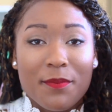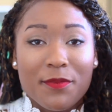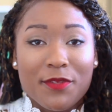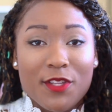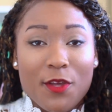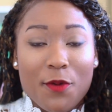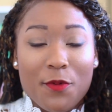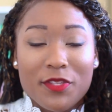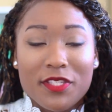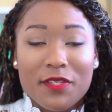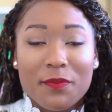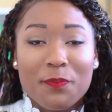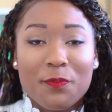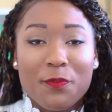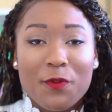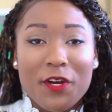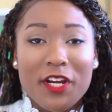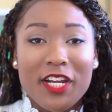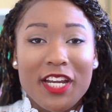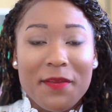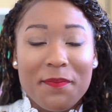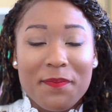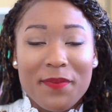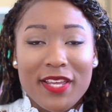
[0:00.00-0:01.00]
So it's a
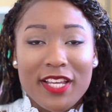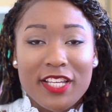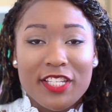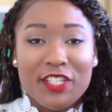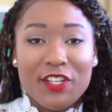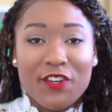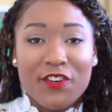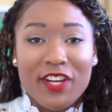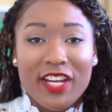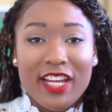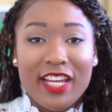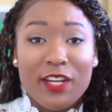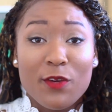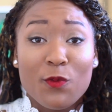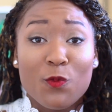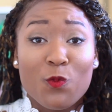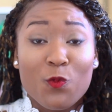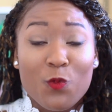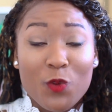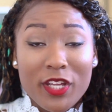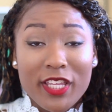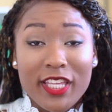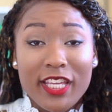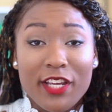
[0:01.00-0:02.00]
pretty big
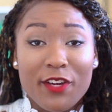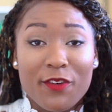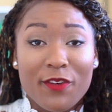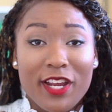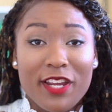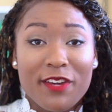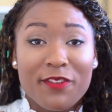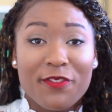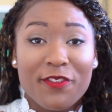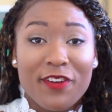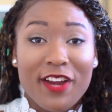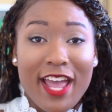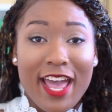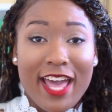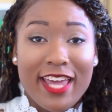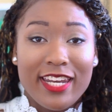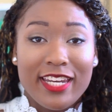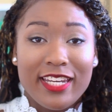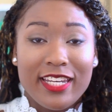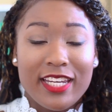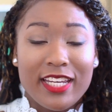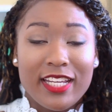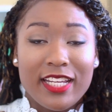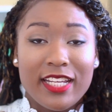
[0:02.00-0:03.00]
screen, really great for
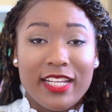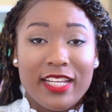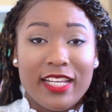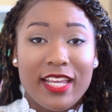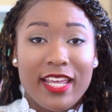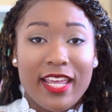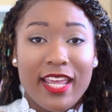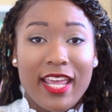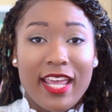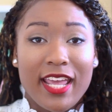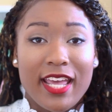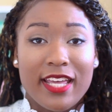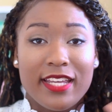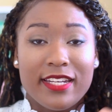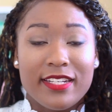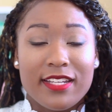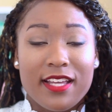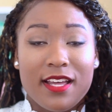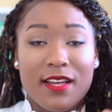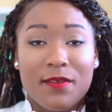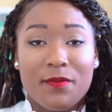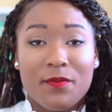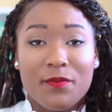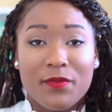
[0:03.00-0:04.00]
editing and
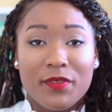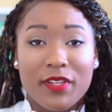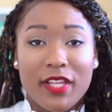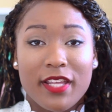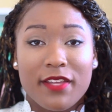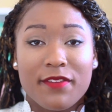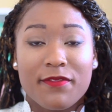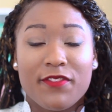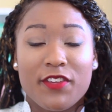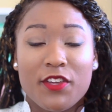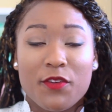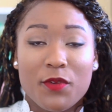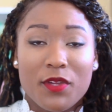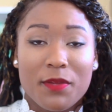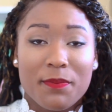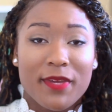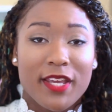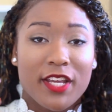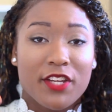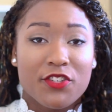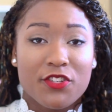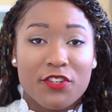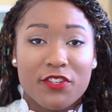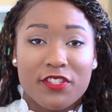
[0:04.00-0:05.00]
like viewing
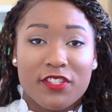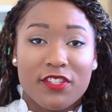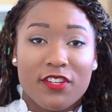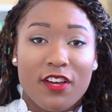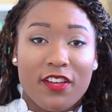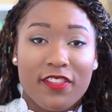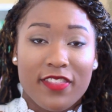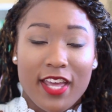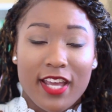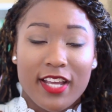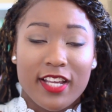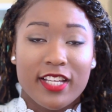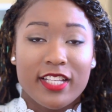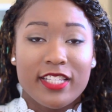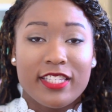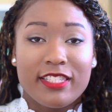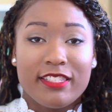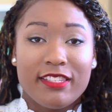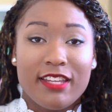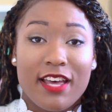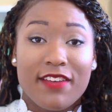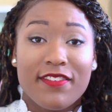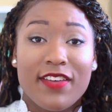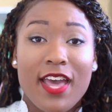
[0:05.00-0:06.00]
pictures and all that good
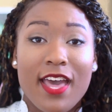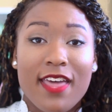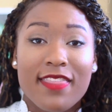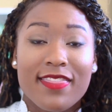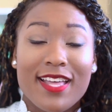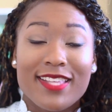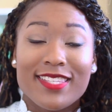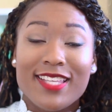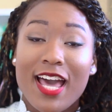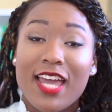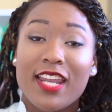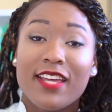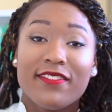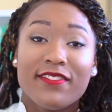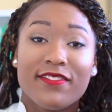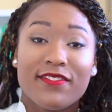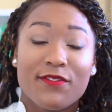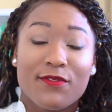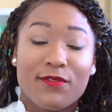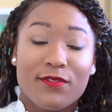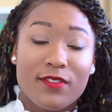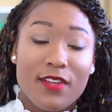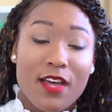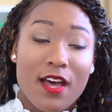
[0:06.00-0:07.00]
stuff. That's kind
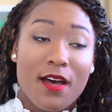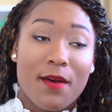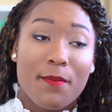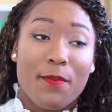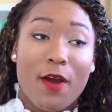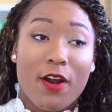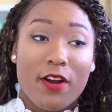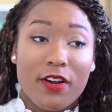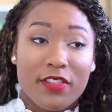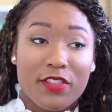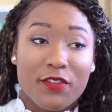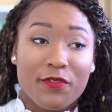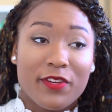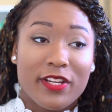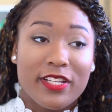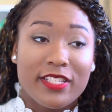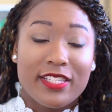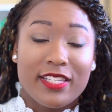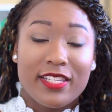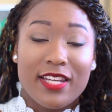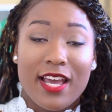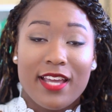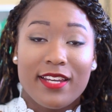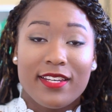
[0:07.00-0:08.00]
of part of the
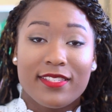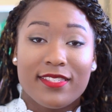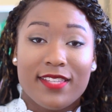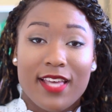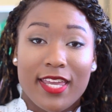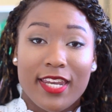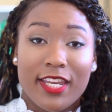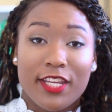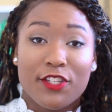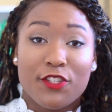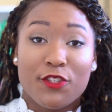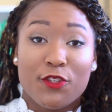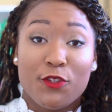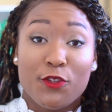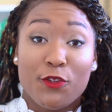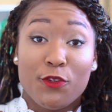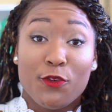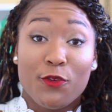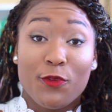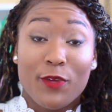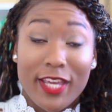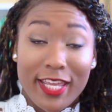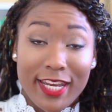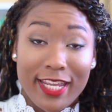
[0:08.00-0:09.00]
reason I decided
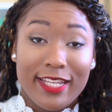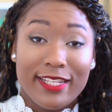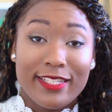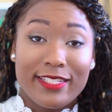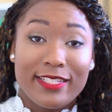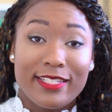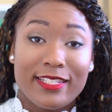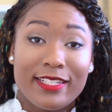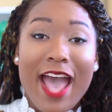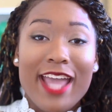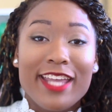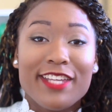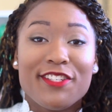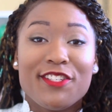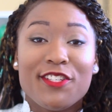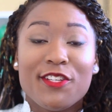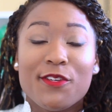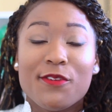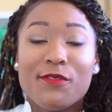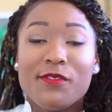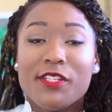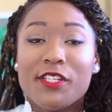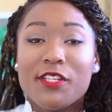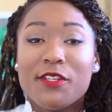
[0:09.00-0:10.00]
to get it. I
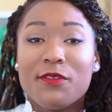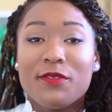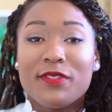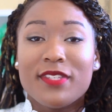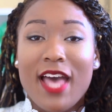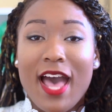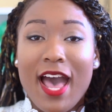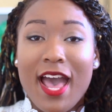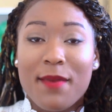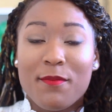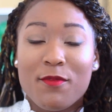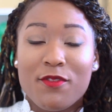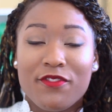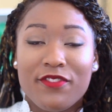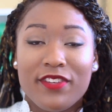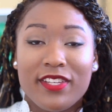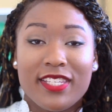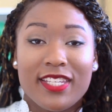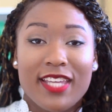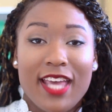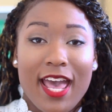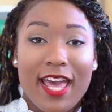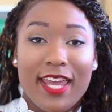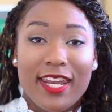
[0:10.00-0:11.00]
do use
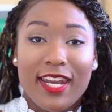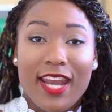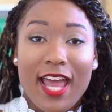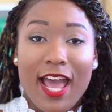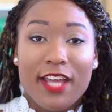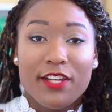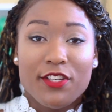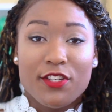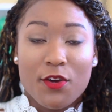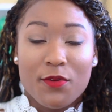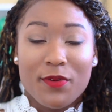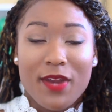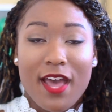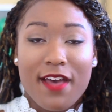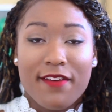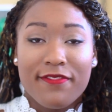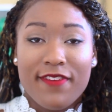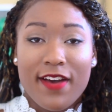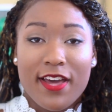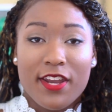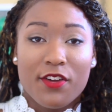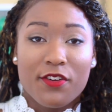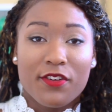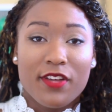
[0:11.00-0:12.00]
iMovie to edit. I don't
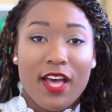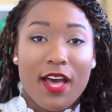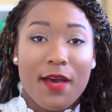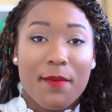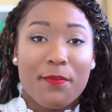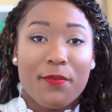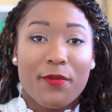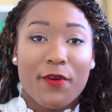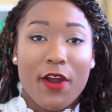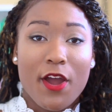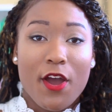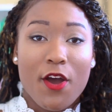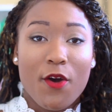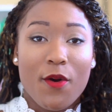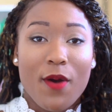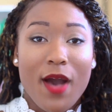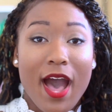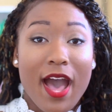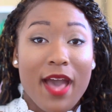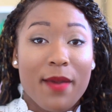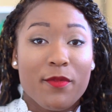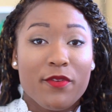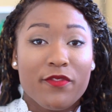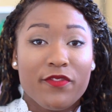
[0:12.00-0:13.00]
have Final Cut Pro.
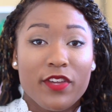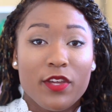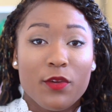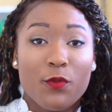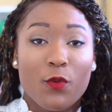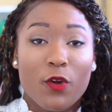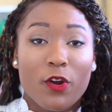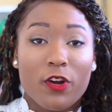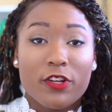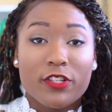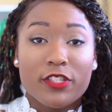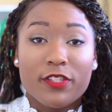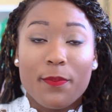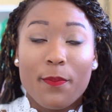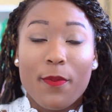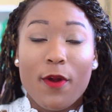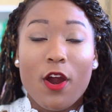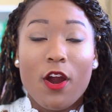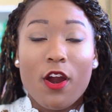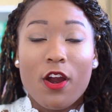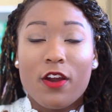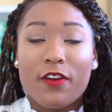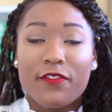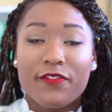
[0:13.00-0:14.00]
iMovie works
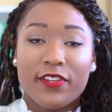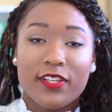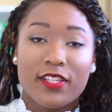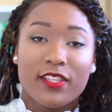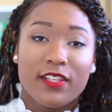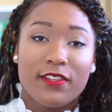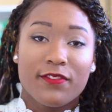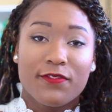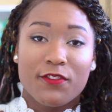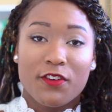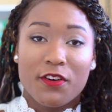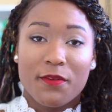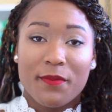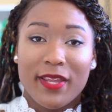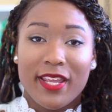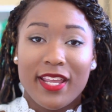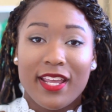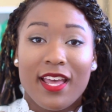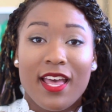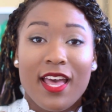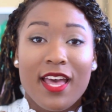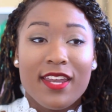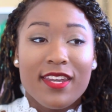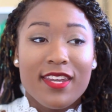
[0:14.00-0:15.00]
perfectly for
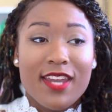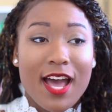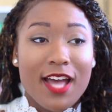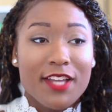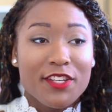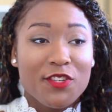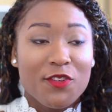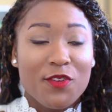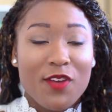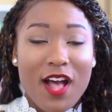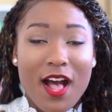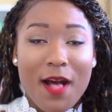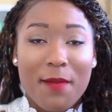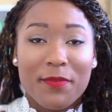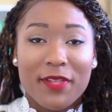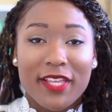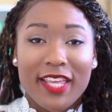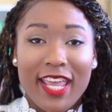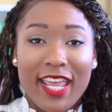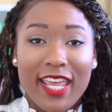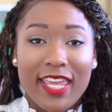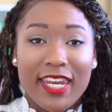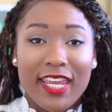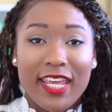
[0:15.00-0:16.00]
me, not too
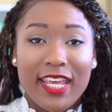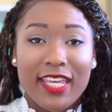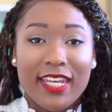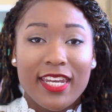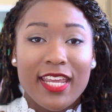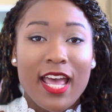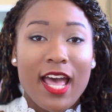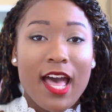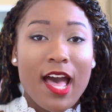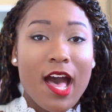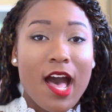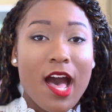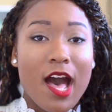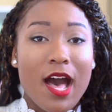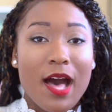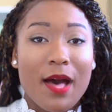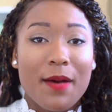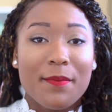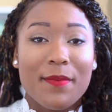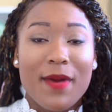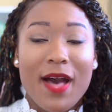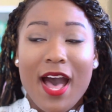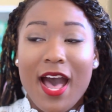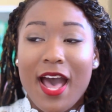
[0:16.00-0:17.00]
complicated.
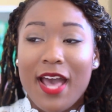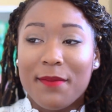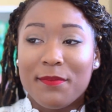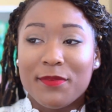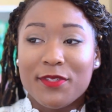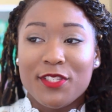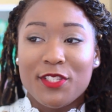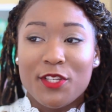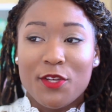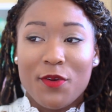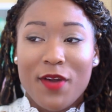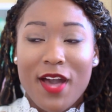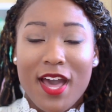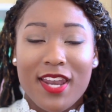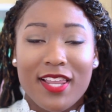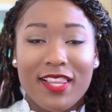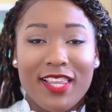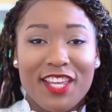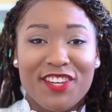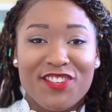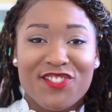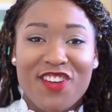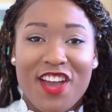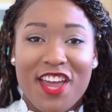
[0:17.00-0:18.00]
I'm still kind
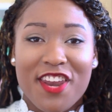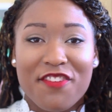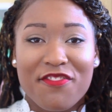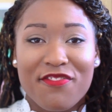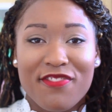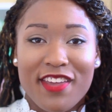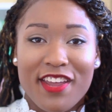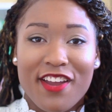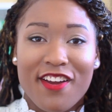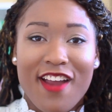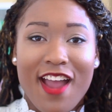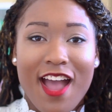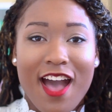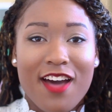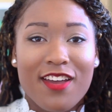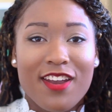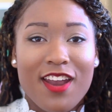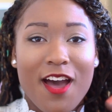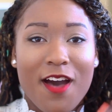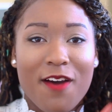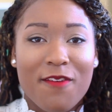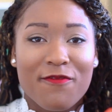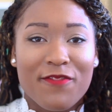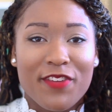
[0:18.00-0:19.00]
of like trying to figure
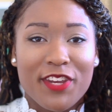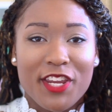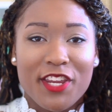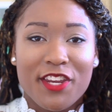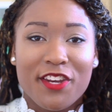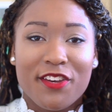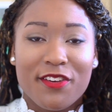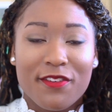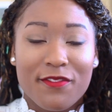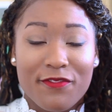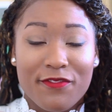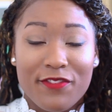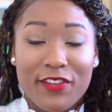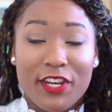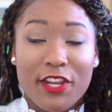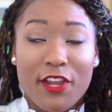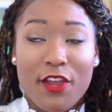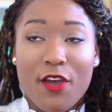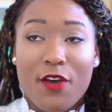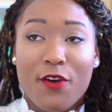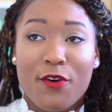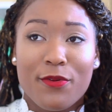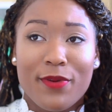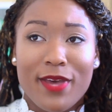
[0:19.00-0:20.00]
out
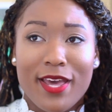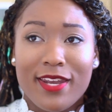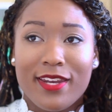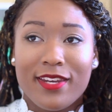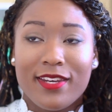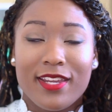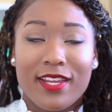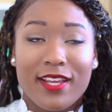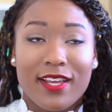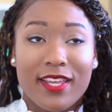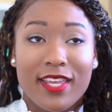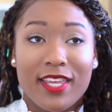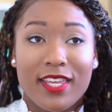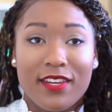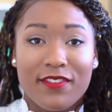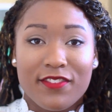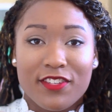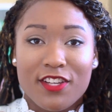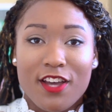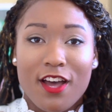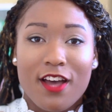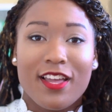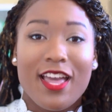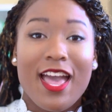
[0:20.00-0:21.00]
video editing. I can't
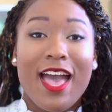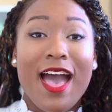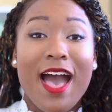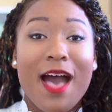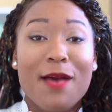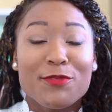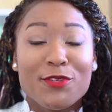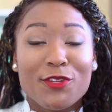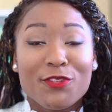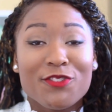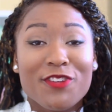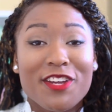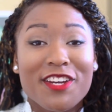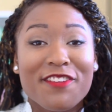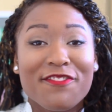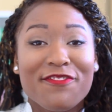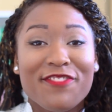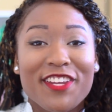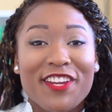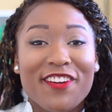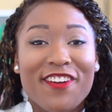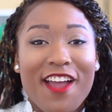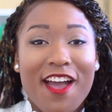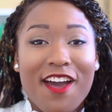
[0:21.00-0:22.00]
even talk. I'm still trying to
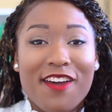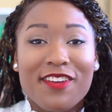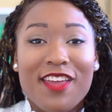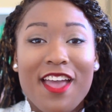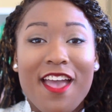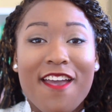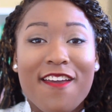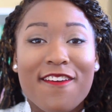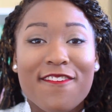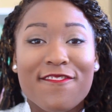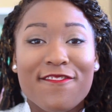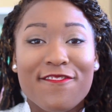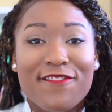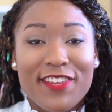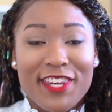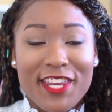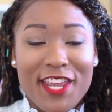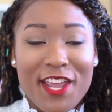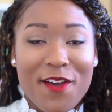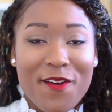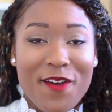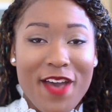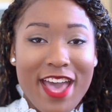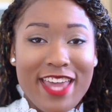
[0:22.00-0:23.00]
figure out
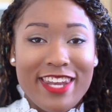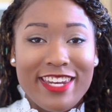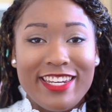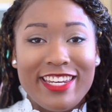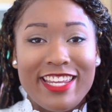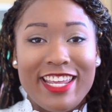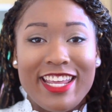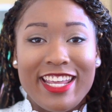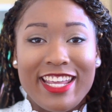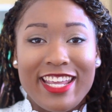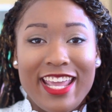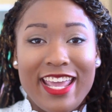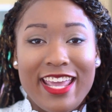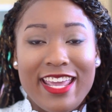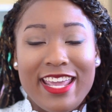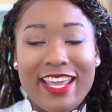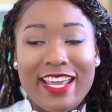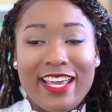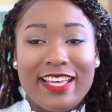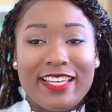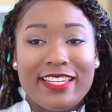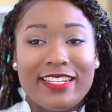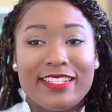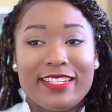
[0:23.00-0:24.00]
video editing,
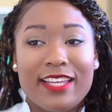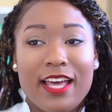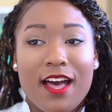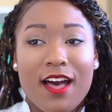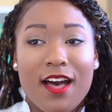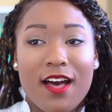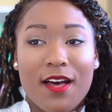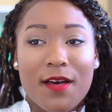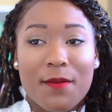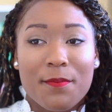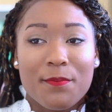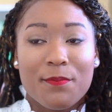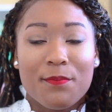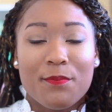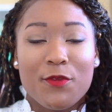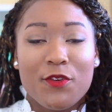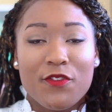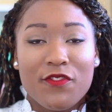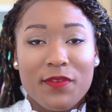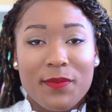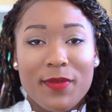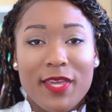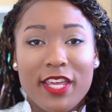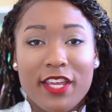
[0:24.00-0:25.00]
and
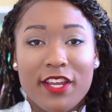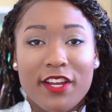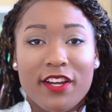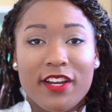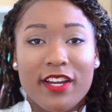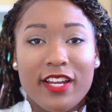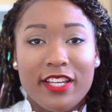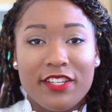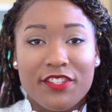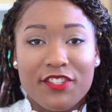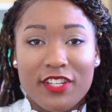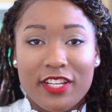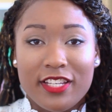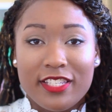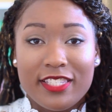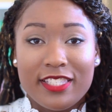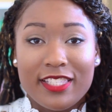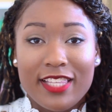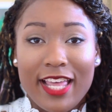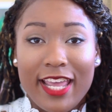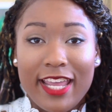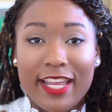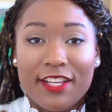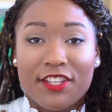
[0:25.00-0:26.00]
Movie Maker is
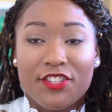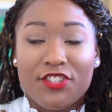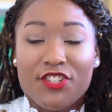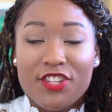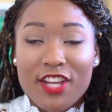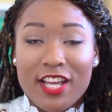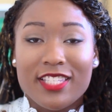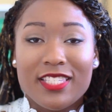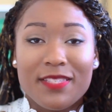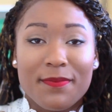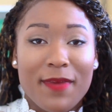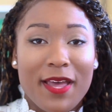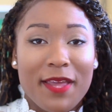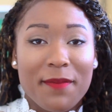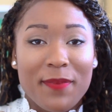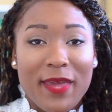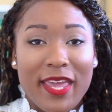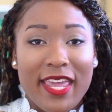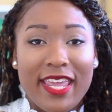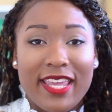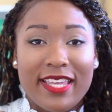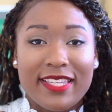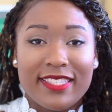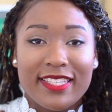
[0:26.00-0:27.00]
just like my
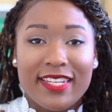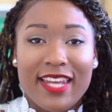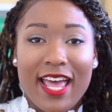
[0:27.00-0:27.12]
pace.